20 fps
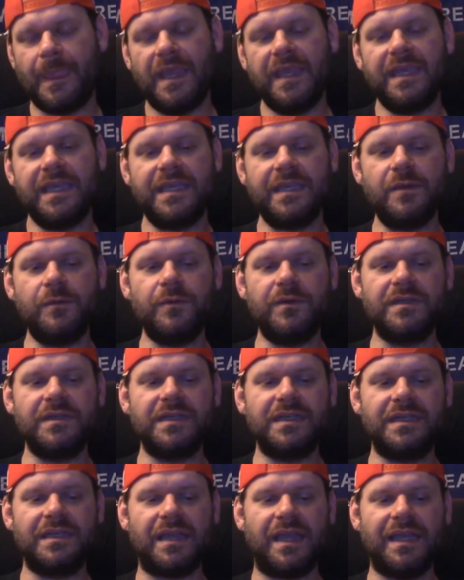
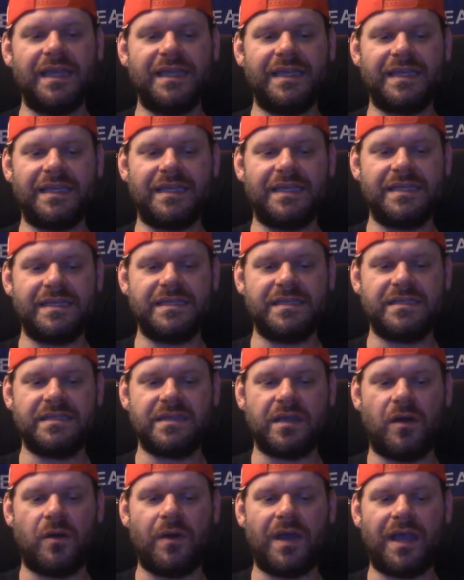he's
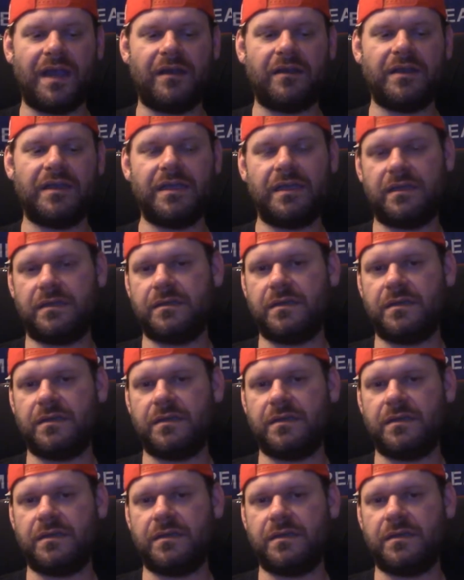so arrogant